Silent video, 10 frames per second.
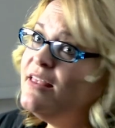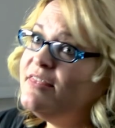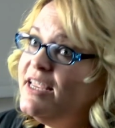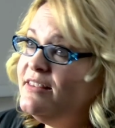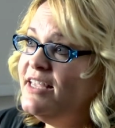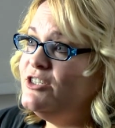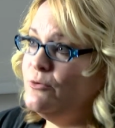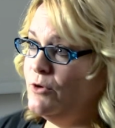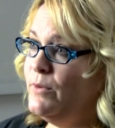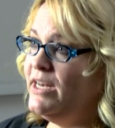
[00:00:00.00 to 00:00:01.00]
They
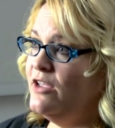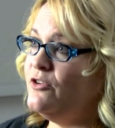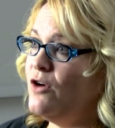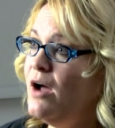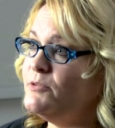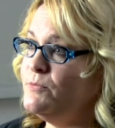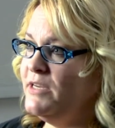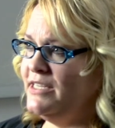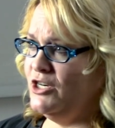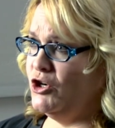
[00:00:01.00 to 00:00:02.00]
don't know any other option
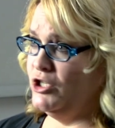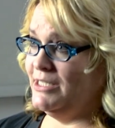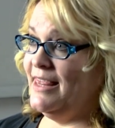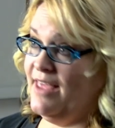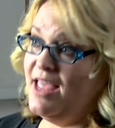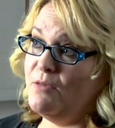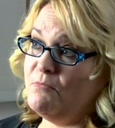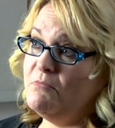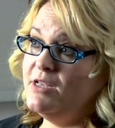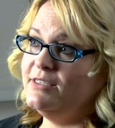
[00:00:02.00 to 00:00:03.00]
because it hurts
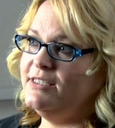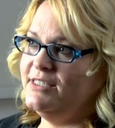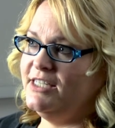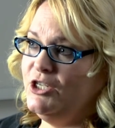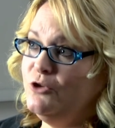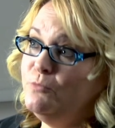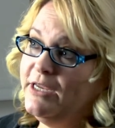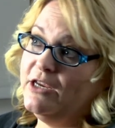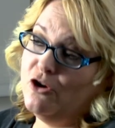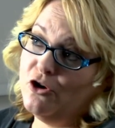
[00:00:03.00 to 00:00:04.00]
them to see you
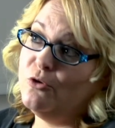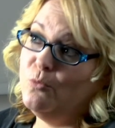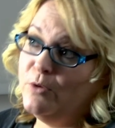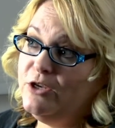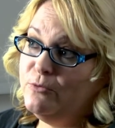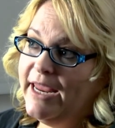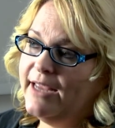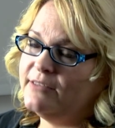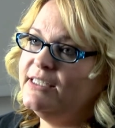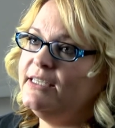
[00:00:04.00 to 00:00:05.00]
being hurt when you
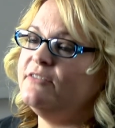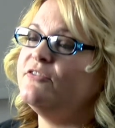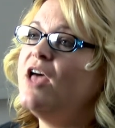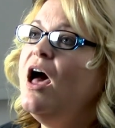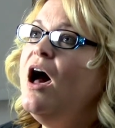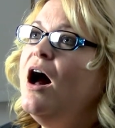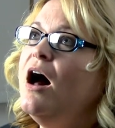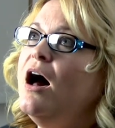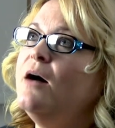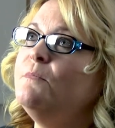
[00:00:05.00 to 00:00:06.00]
can't leave.
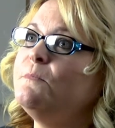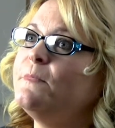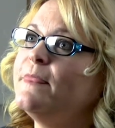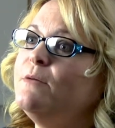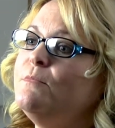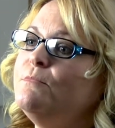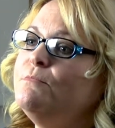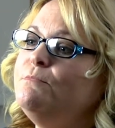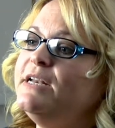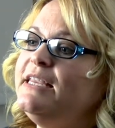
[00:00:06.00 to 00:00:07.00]

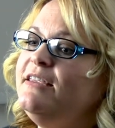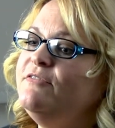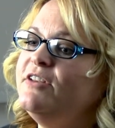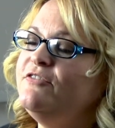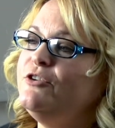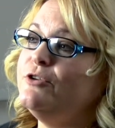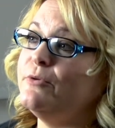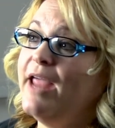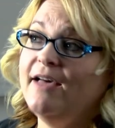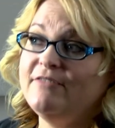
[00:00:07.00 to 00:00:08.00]
But even if you
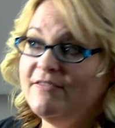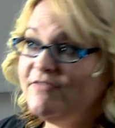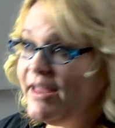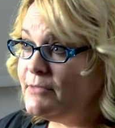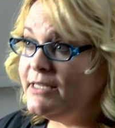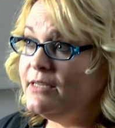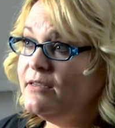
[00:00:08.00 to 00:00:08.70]
don't have that family,